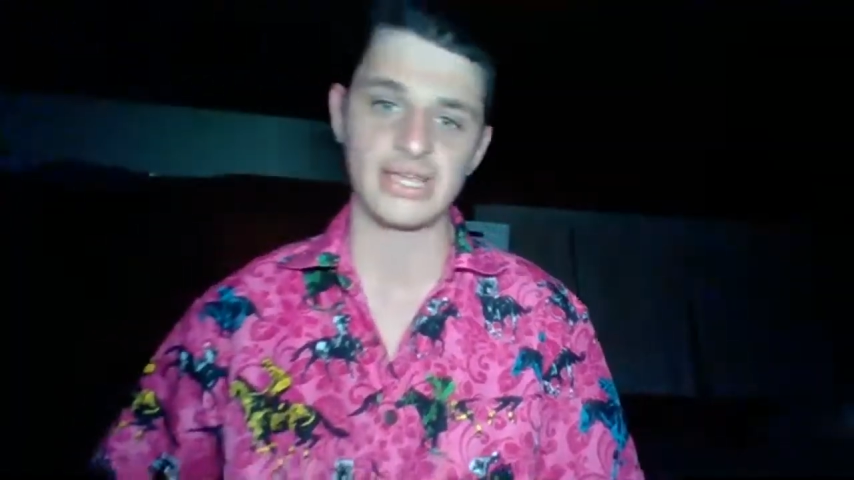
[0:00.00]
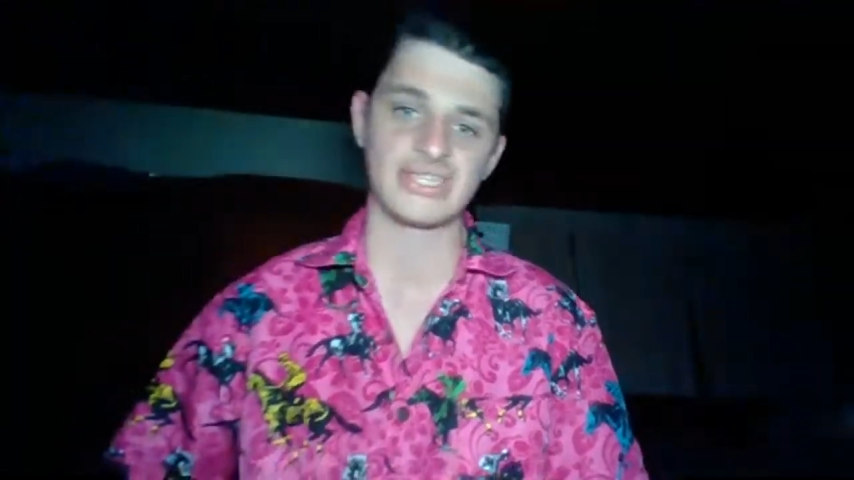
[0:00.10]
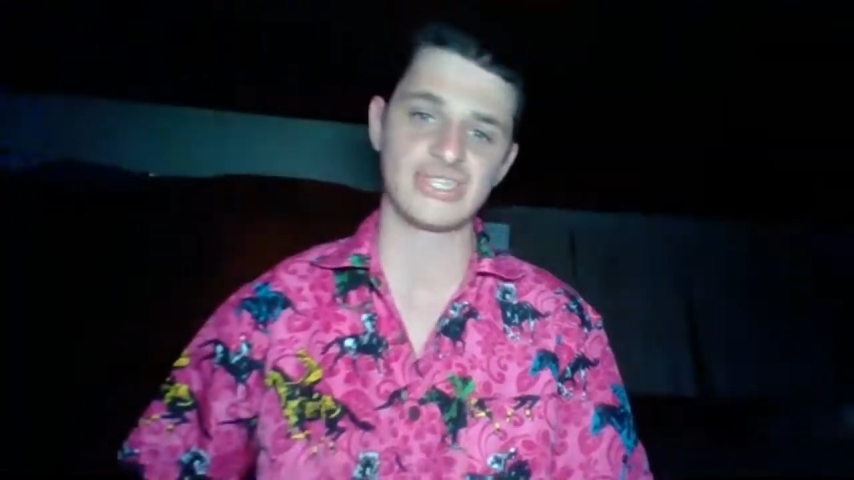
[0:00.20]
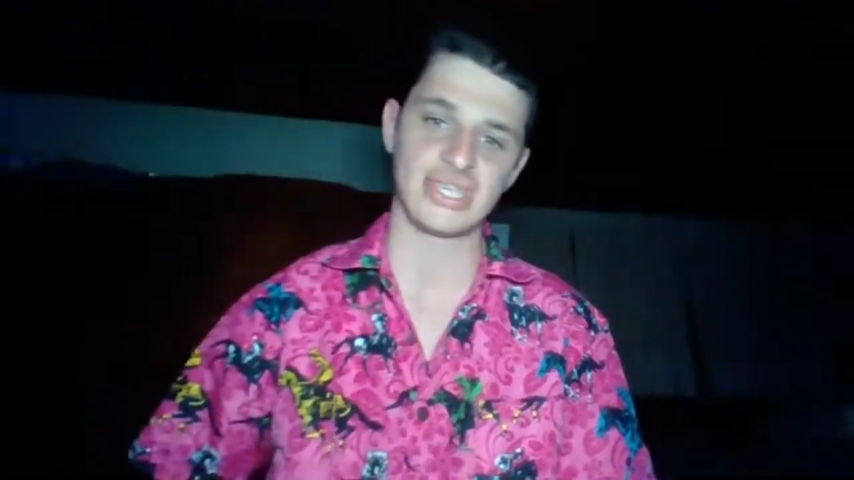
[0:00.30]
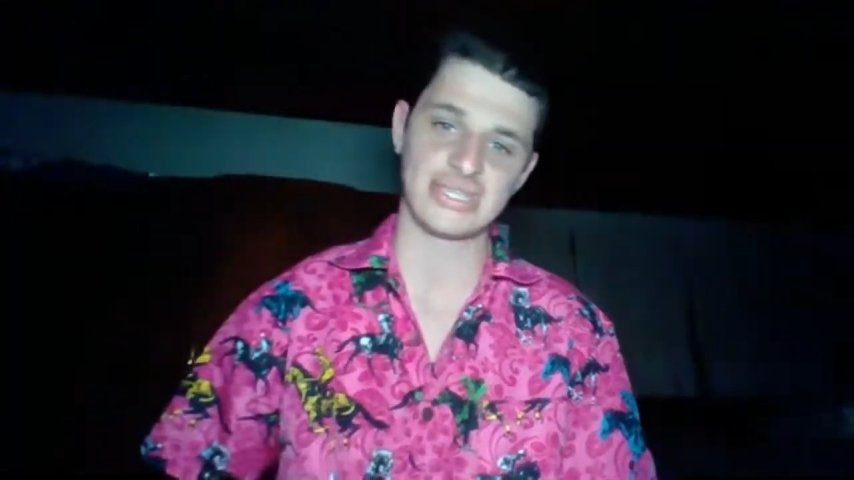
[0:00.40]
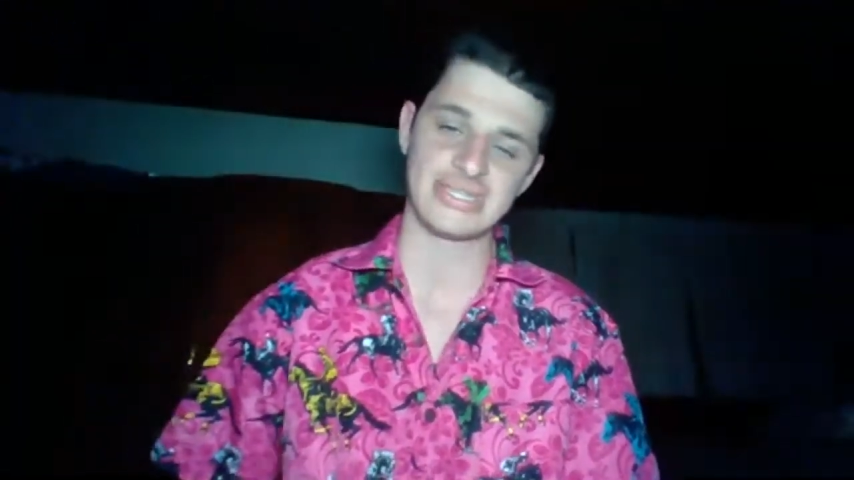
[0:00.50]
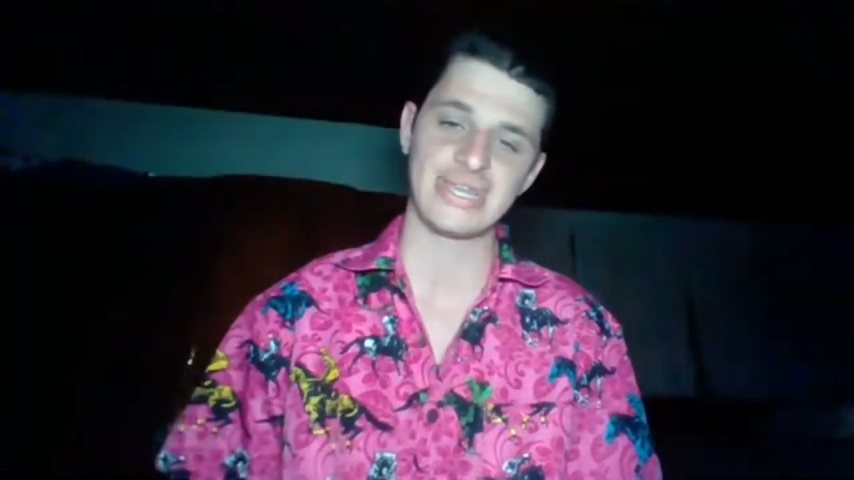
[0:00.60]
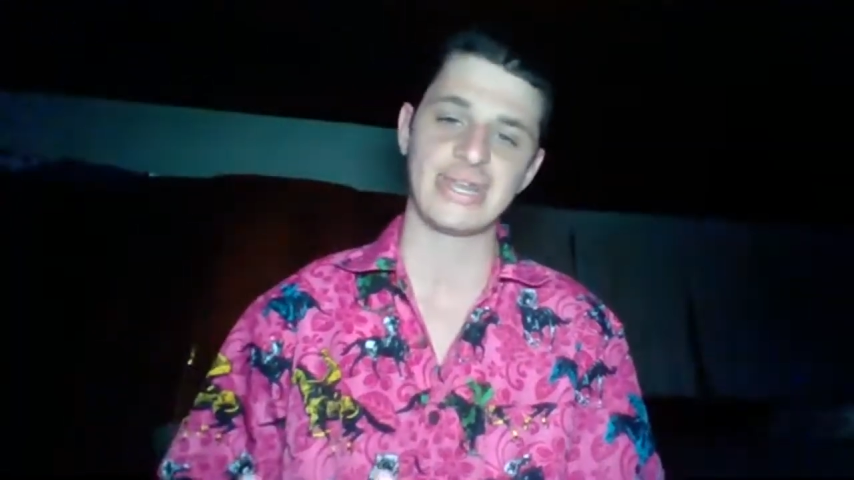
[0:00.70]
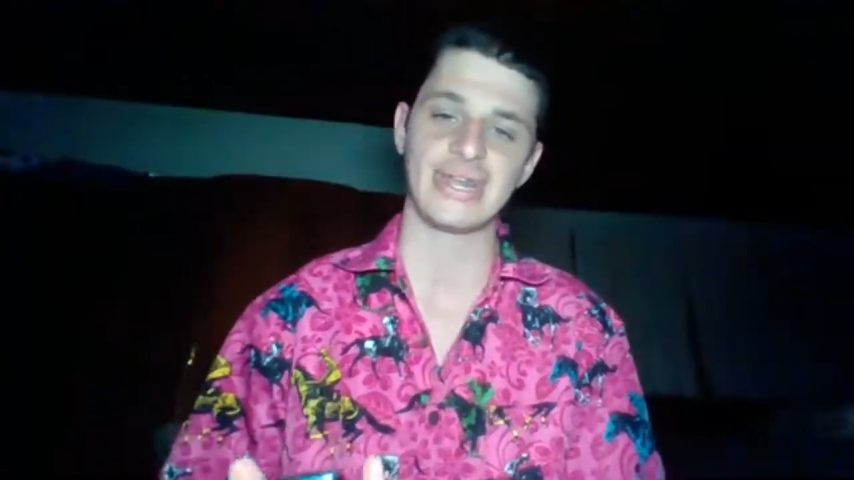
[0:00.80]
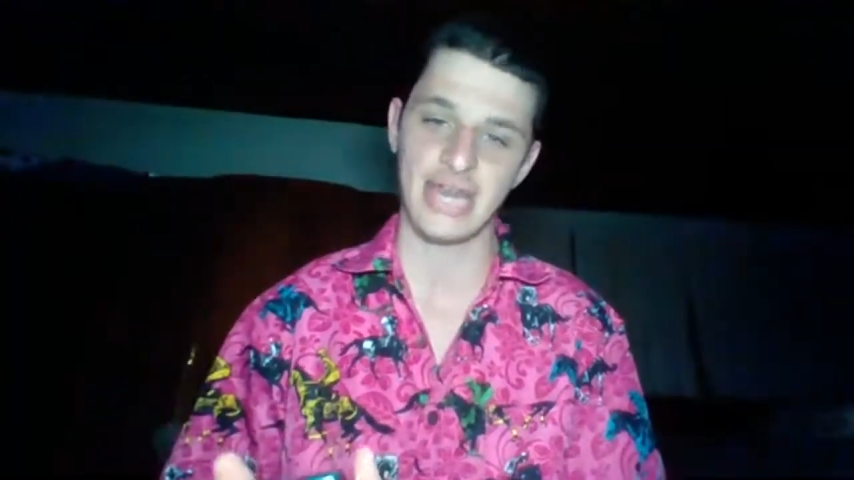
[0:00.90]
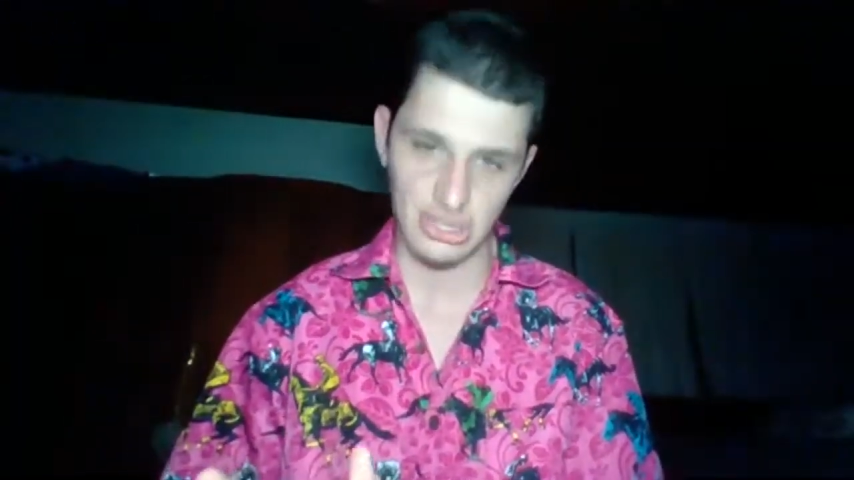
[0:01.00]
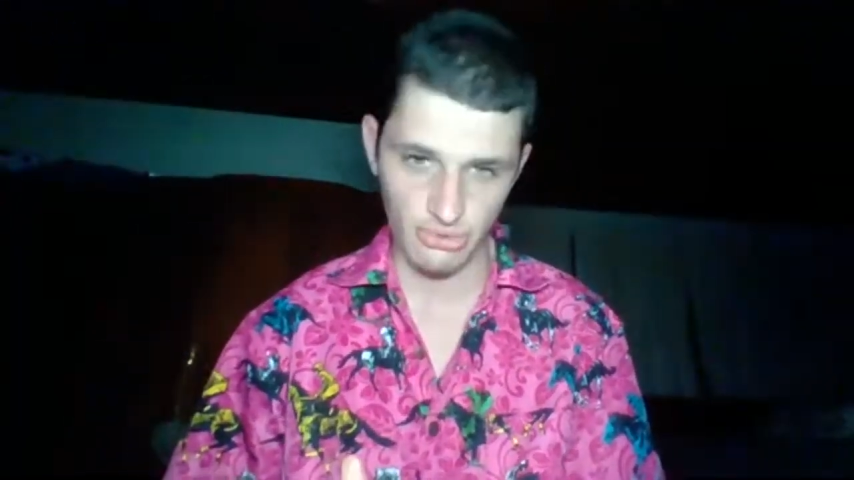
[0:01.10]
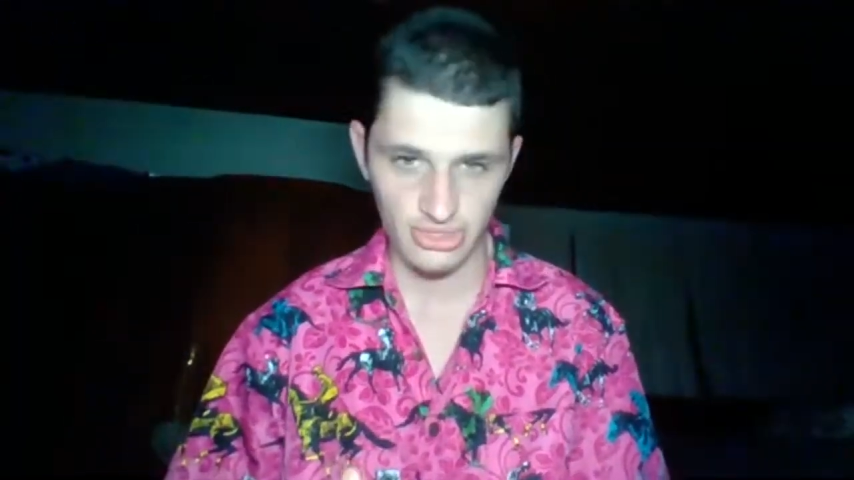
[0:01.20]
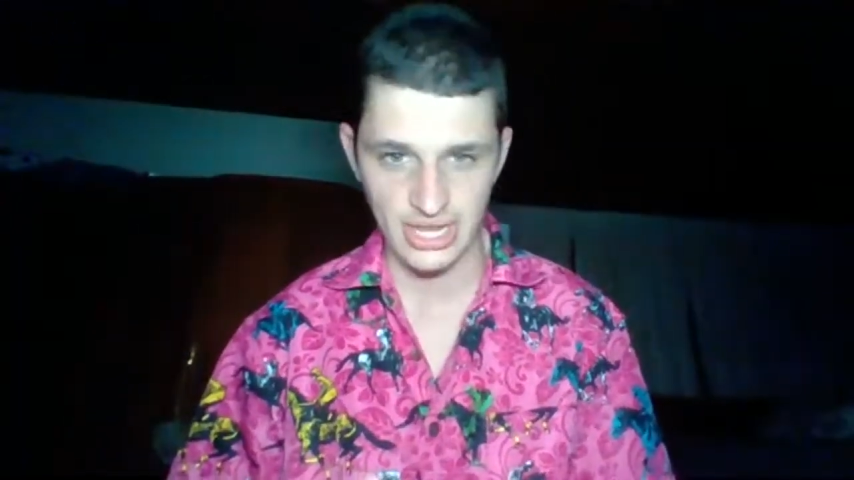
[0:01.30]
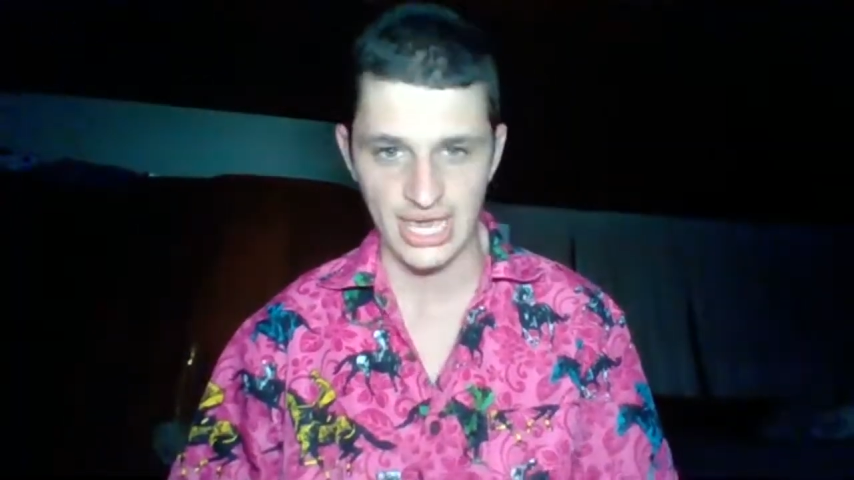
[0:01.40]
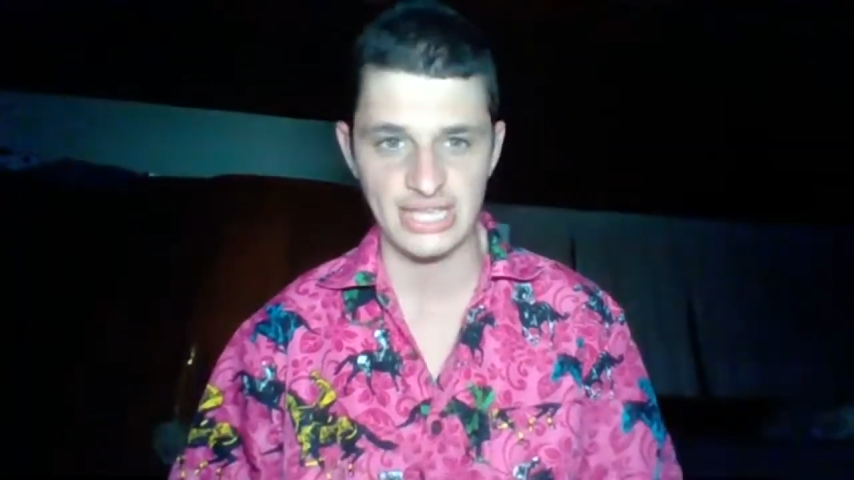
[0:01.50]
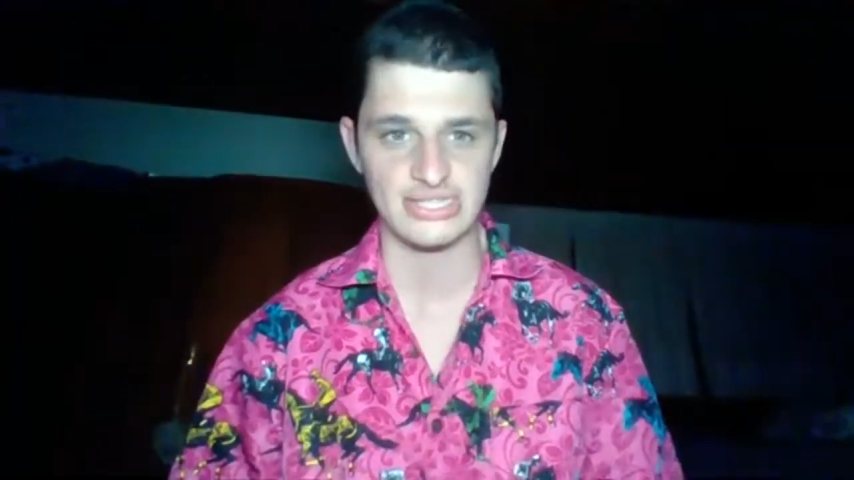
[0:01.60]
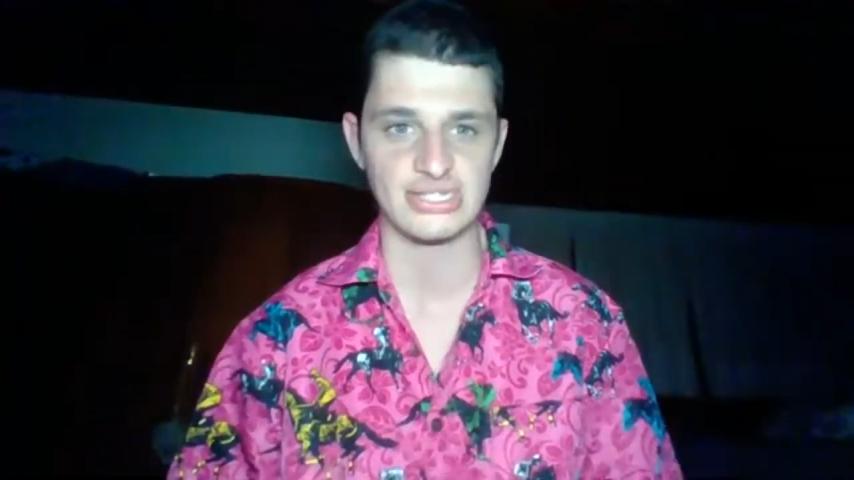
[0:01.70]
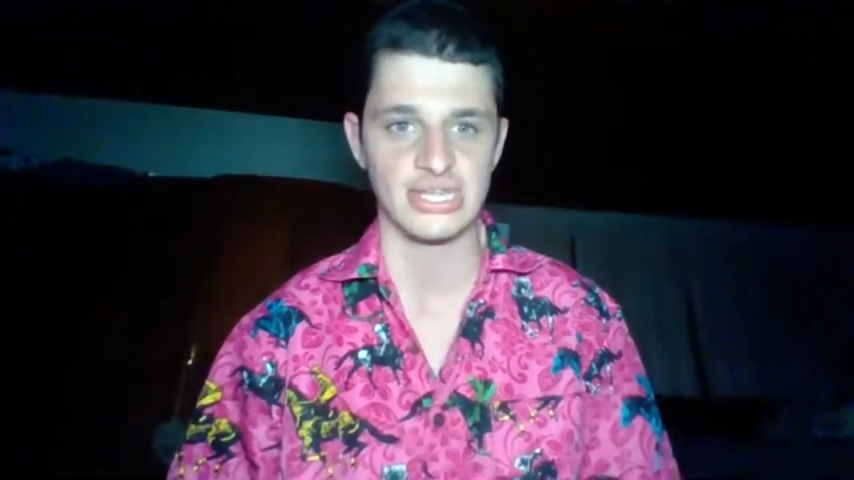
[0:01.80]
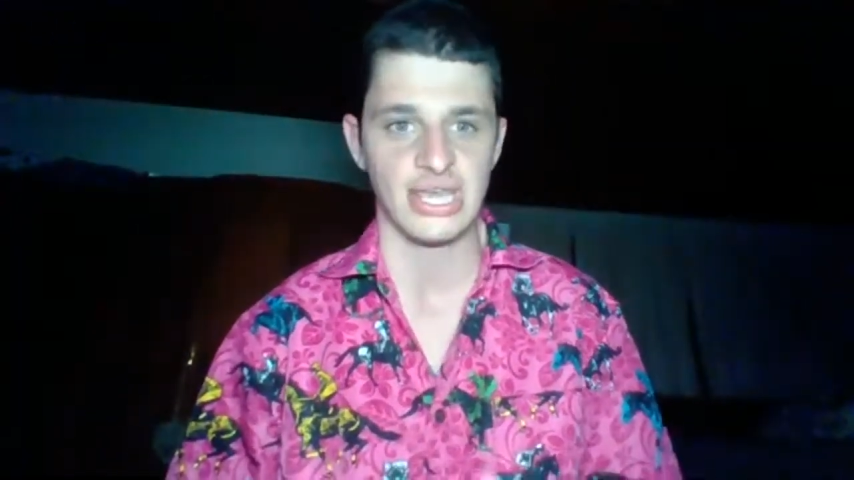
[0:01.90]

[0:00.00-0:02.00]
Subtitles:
16. Another one that hasn't,